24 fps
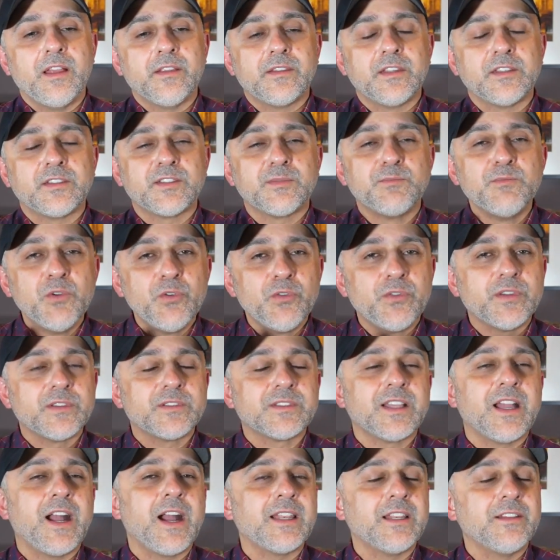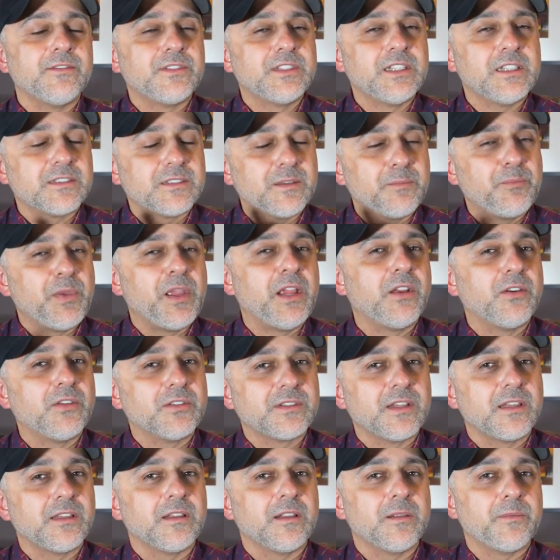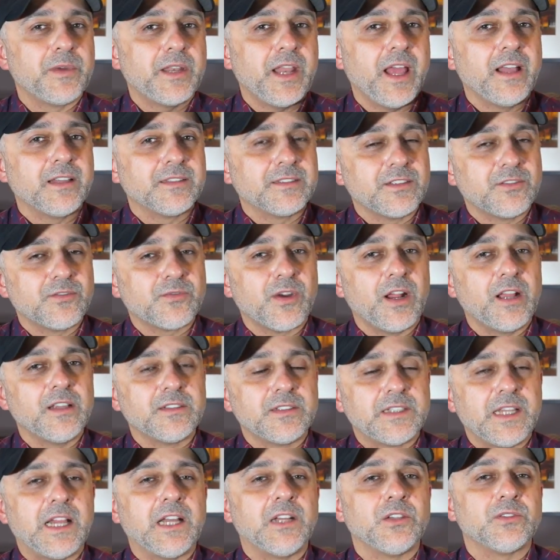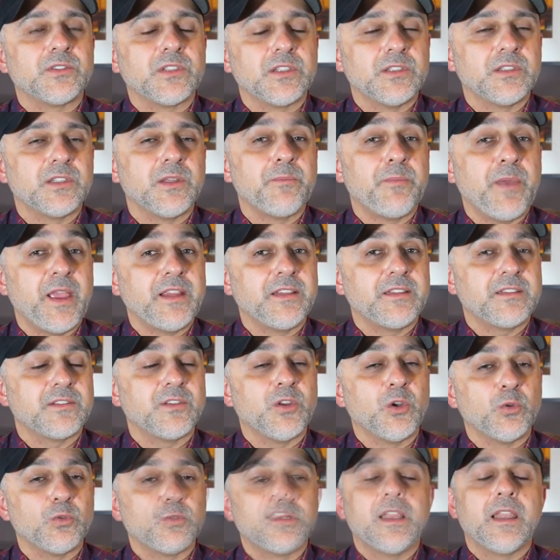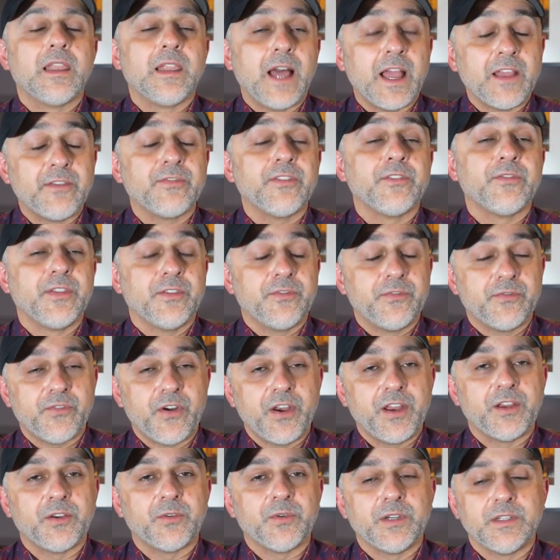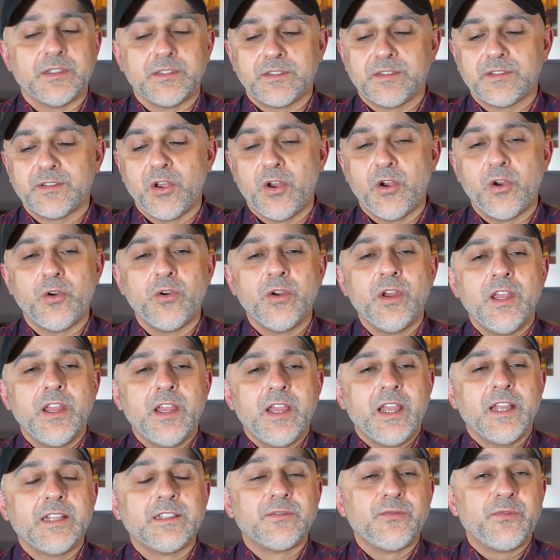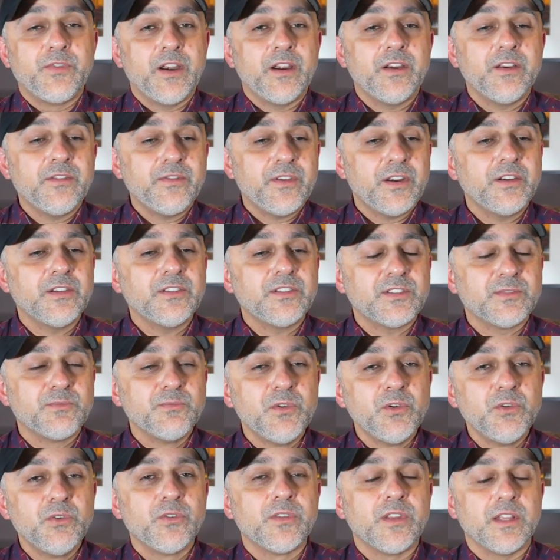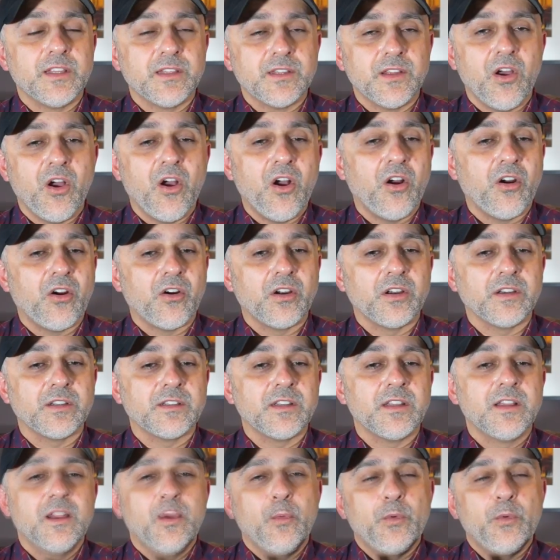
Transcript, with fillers: the smoothness kind of disappears a little bit as it dries down to the base note life of the fragrance. So it's very, very smooth in the heart.